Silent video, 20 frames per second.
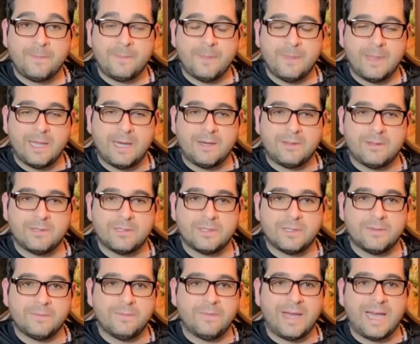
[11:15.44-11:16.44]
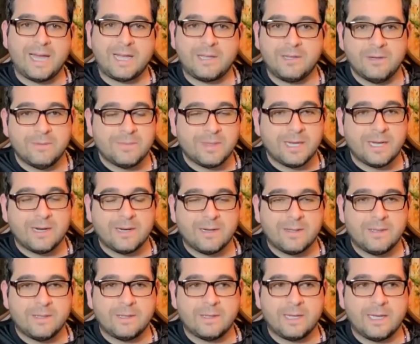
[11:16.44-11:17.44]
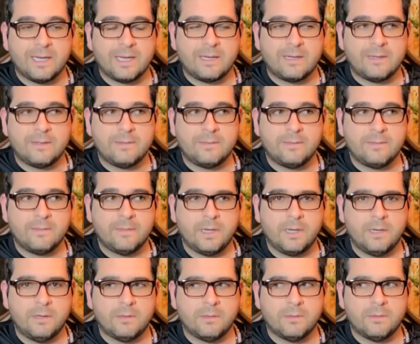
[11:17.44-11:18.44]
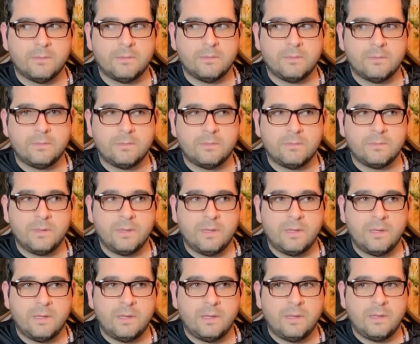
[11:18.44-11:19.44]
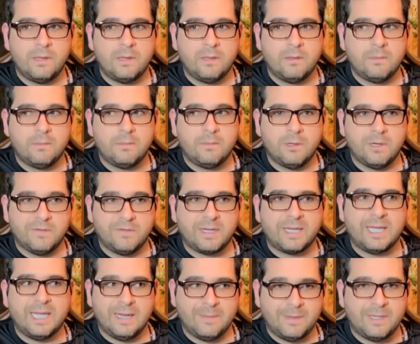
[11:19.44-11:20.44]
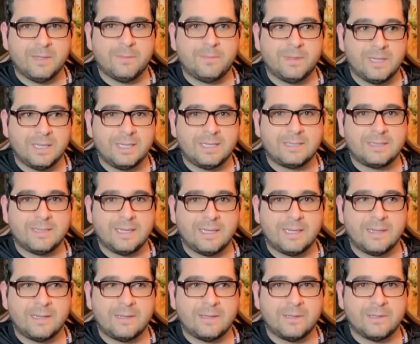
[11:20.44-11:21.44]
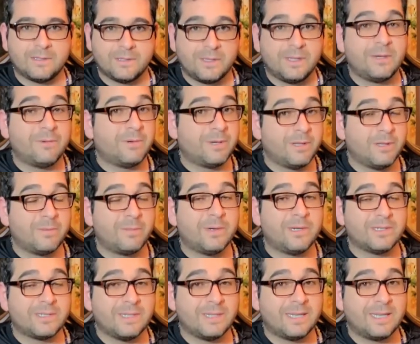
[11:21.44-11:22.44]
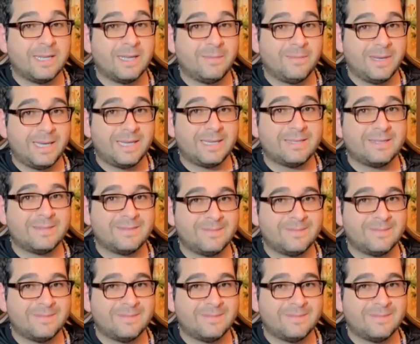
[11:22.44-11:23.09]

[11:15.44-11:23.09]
Now there's a vacuum there, and they're like, oh, well, if it can't be the police, then there's only one other person it can be.